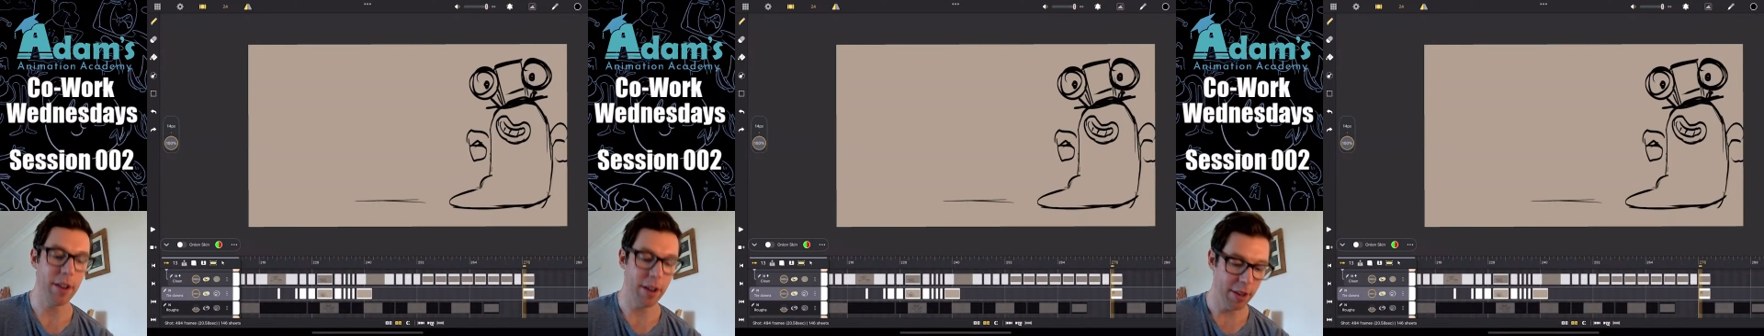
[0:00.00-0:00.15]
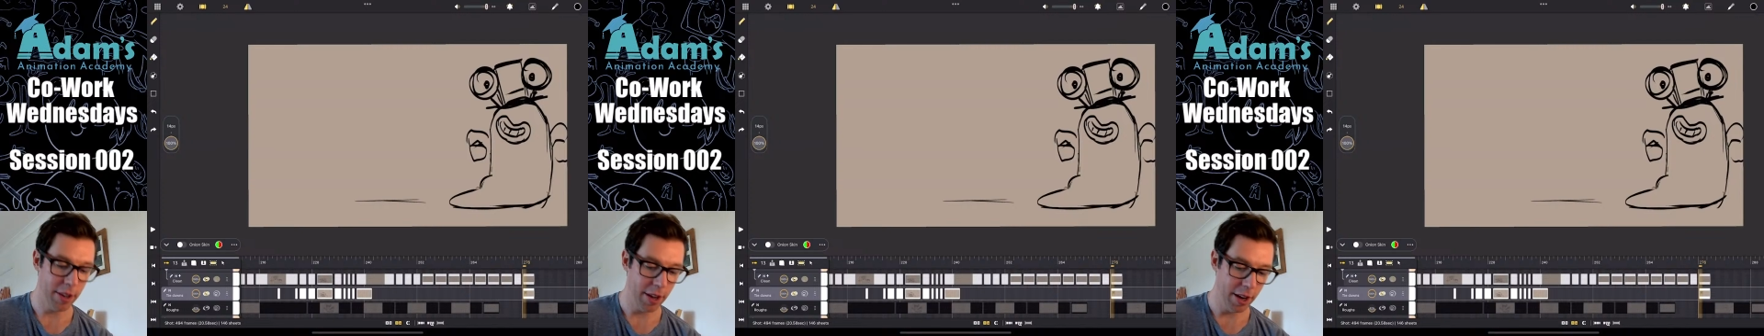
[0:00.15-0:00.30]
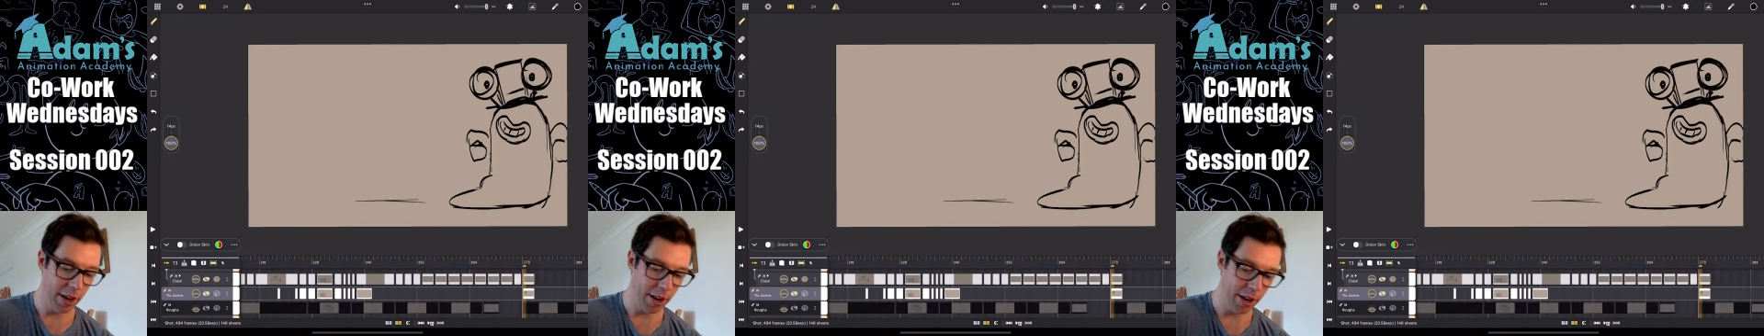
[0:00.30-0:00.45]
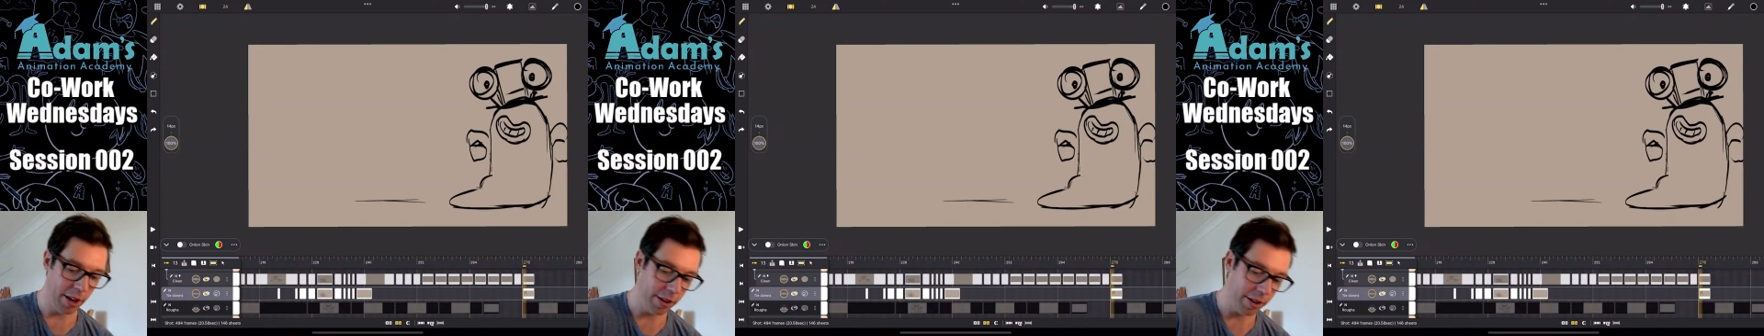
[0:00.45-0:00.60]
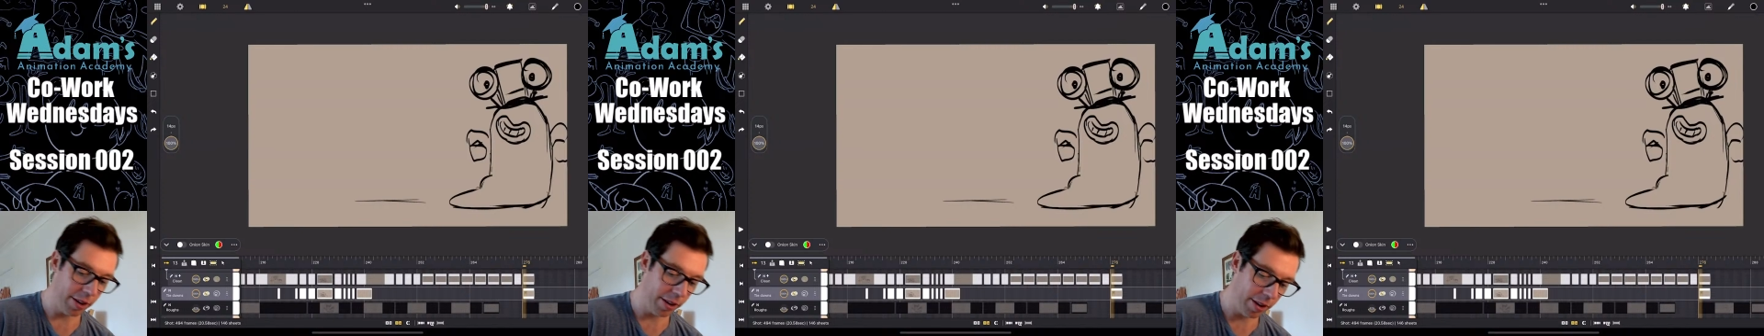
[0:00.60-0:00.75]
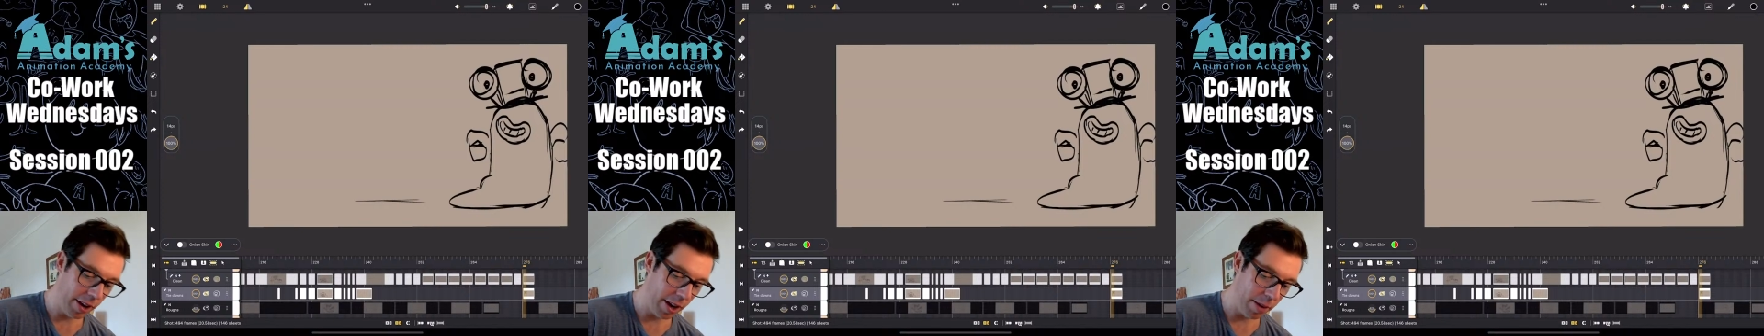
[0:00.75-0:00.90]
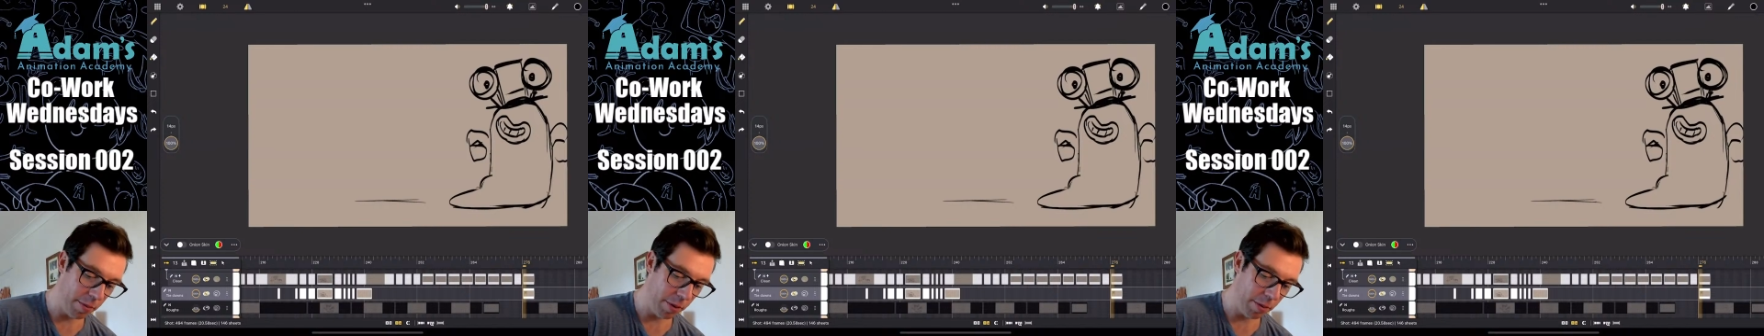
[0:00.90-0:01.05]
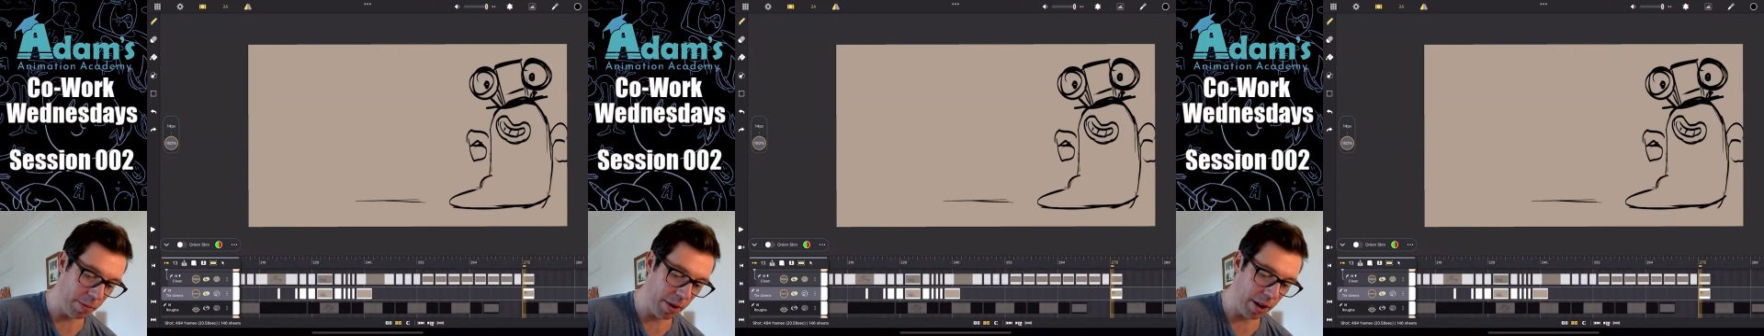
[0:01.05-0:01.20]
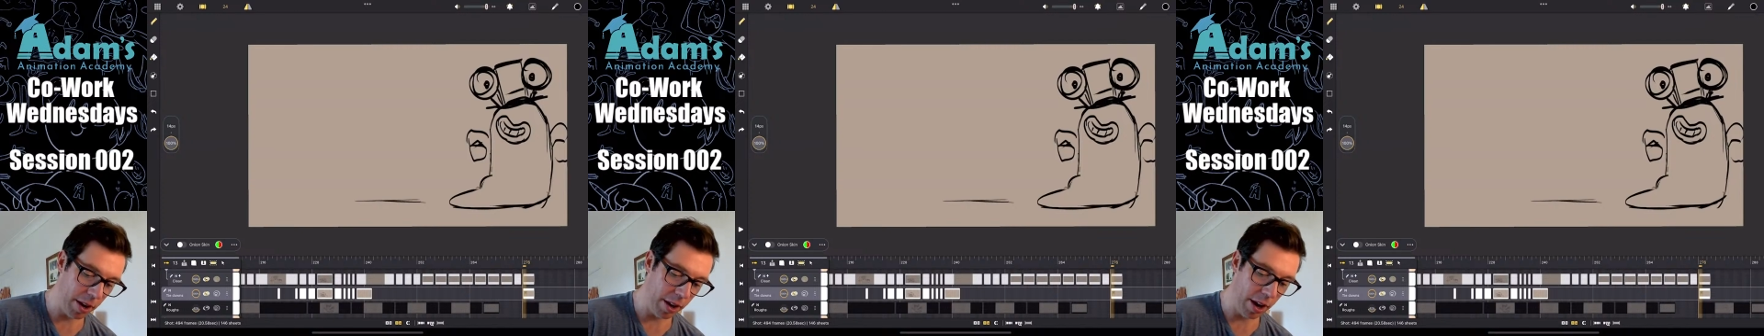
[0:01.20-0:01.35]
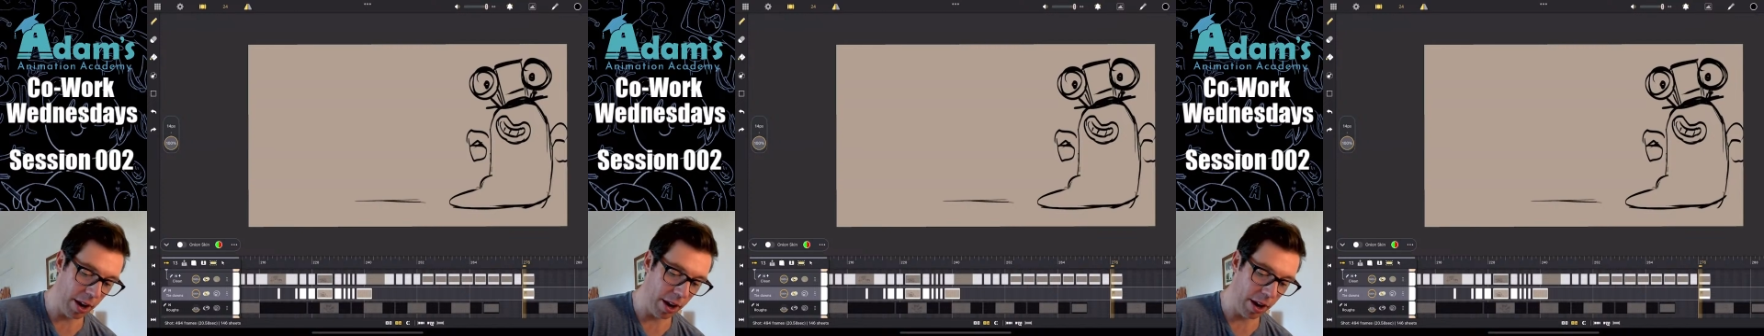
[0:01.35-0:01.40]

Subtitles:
I think it's the same with me.